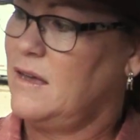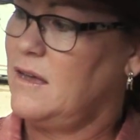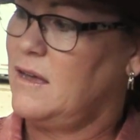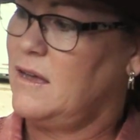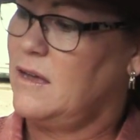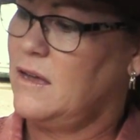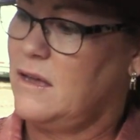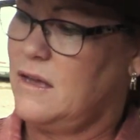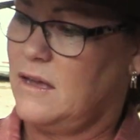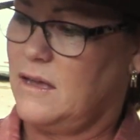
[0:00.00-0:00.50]

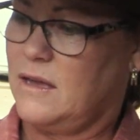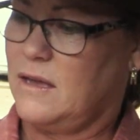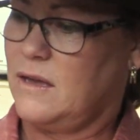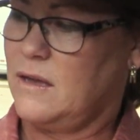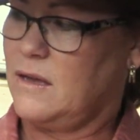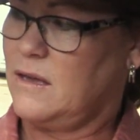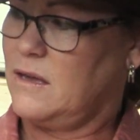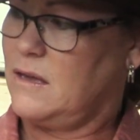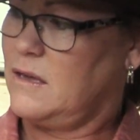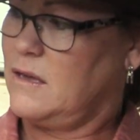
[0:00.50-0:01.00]
before he
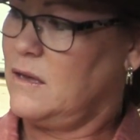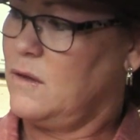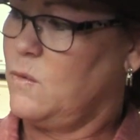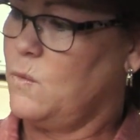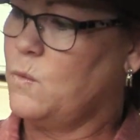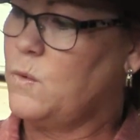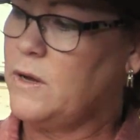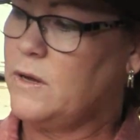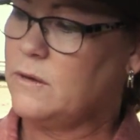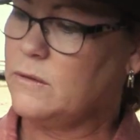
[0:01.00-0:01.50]

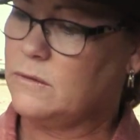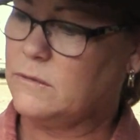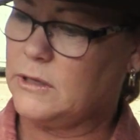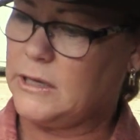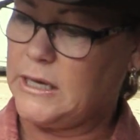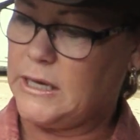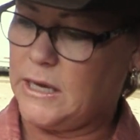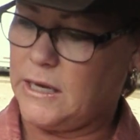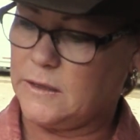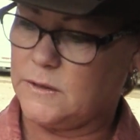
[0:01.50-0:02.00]
started Well,
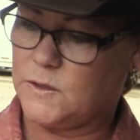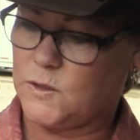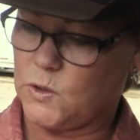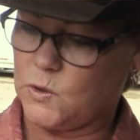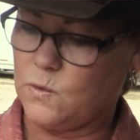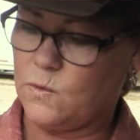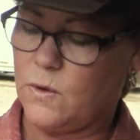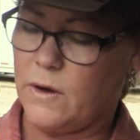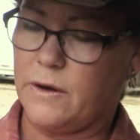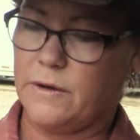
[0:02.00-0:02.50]
he had
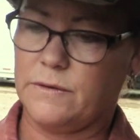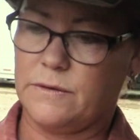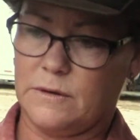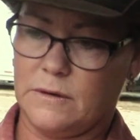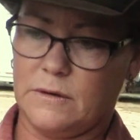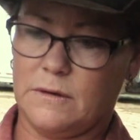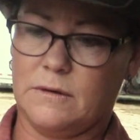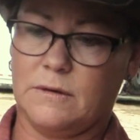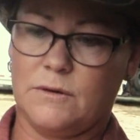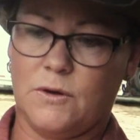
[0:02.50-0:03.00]
two
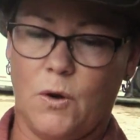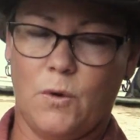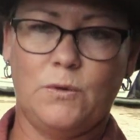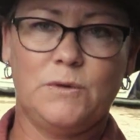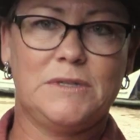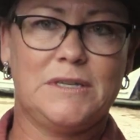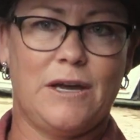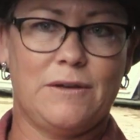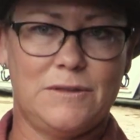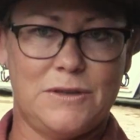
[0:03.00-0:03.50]
other
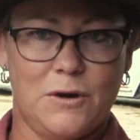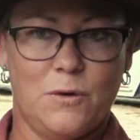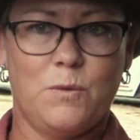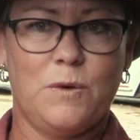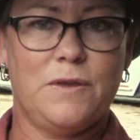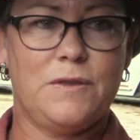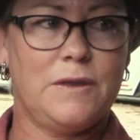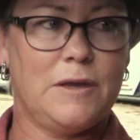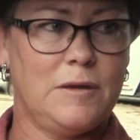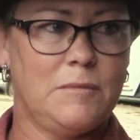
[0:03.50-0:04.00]
colts out there
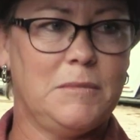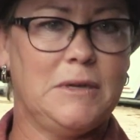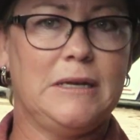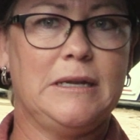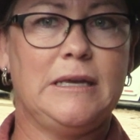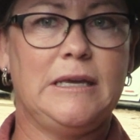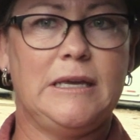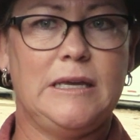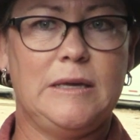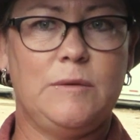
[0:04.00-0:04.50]
with him, and
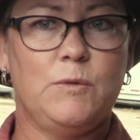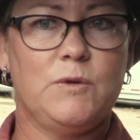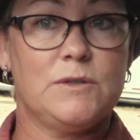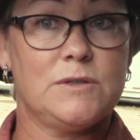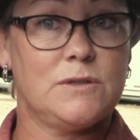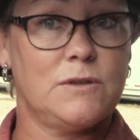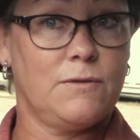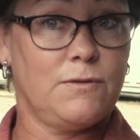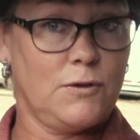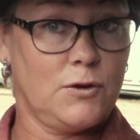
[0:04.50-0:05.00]
he
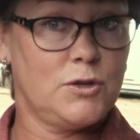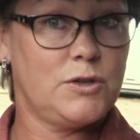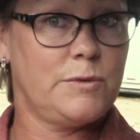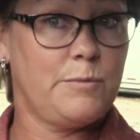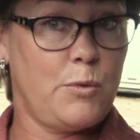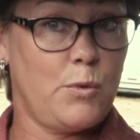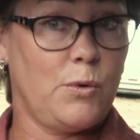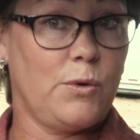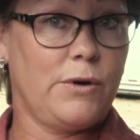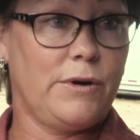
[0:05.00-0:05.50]
was the
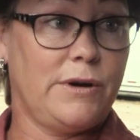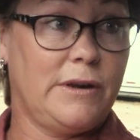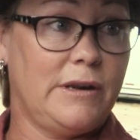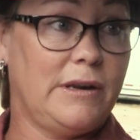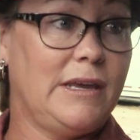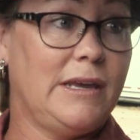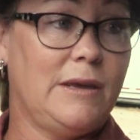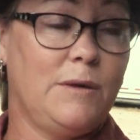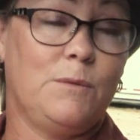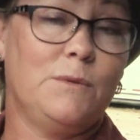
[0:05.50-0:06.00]
firstborn,
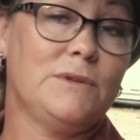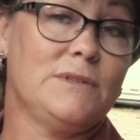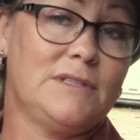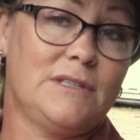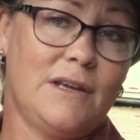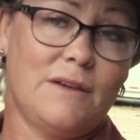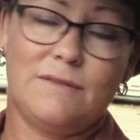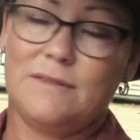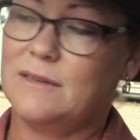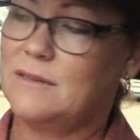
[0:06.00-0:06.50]
and he was
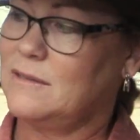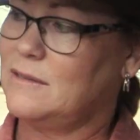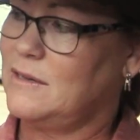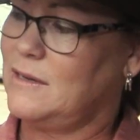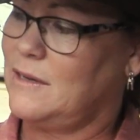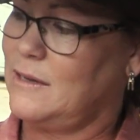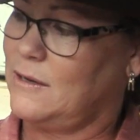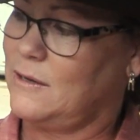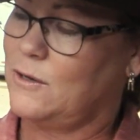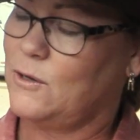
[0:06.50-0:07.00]

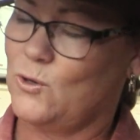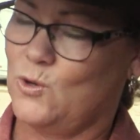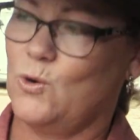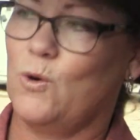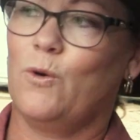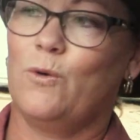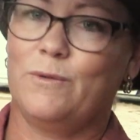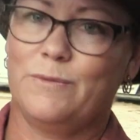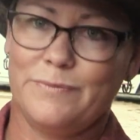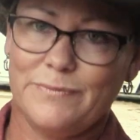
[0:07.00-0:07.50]
definitely in
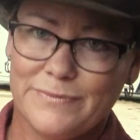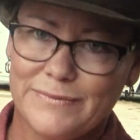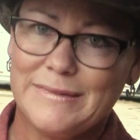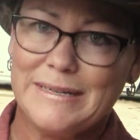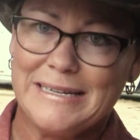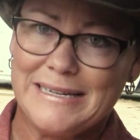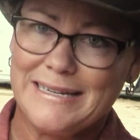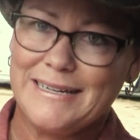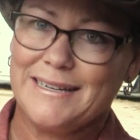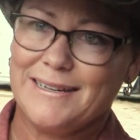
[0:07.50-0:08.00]
control.
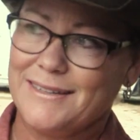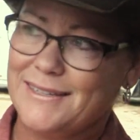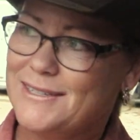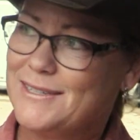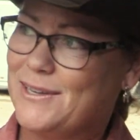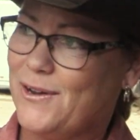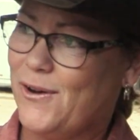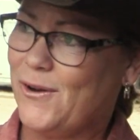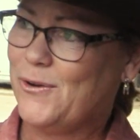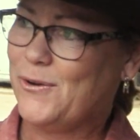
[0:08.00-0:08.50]

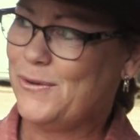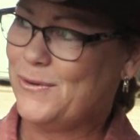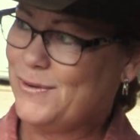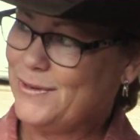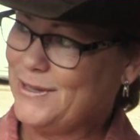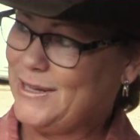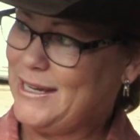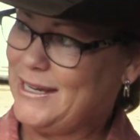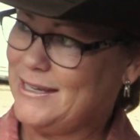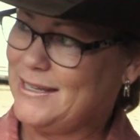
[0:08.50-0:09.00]
So
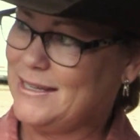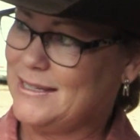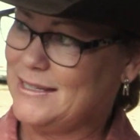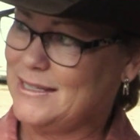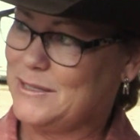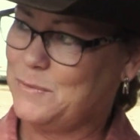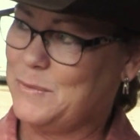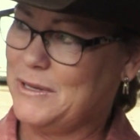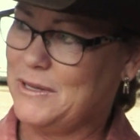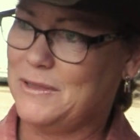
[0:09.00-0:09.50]
he
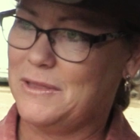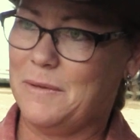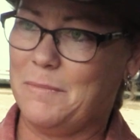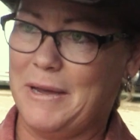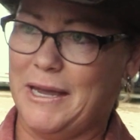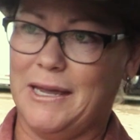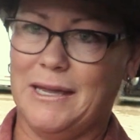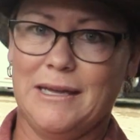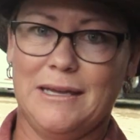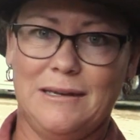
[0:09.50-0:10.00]
has been the
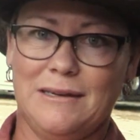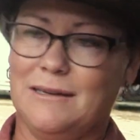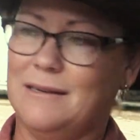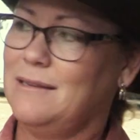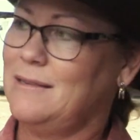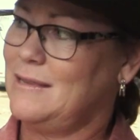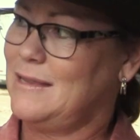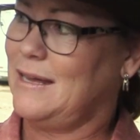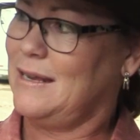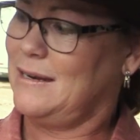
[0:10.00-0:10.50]
man
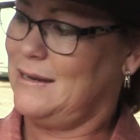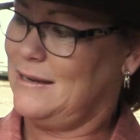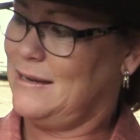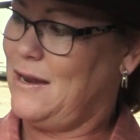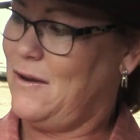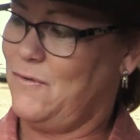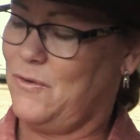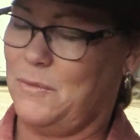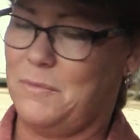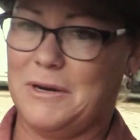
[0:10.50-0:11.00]

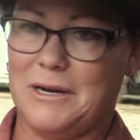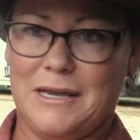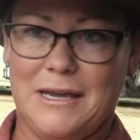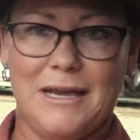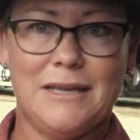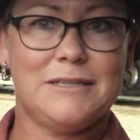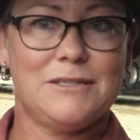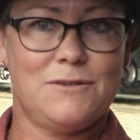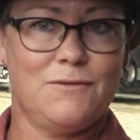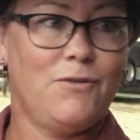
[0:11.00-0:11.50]
that everybody
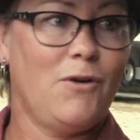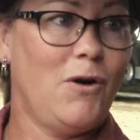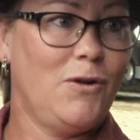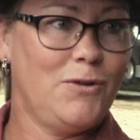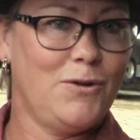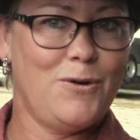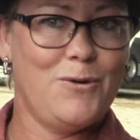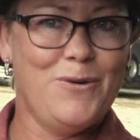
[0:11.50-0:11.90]
has to follow.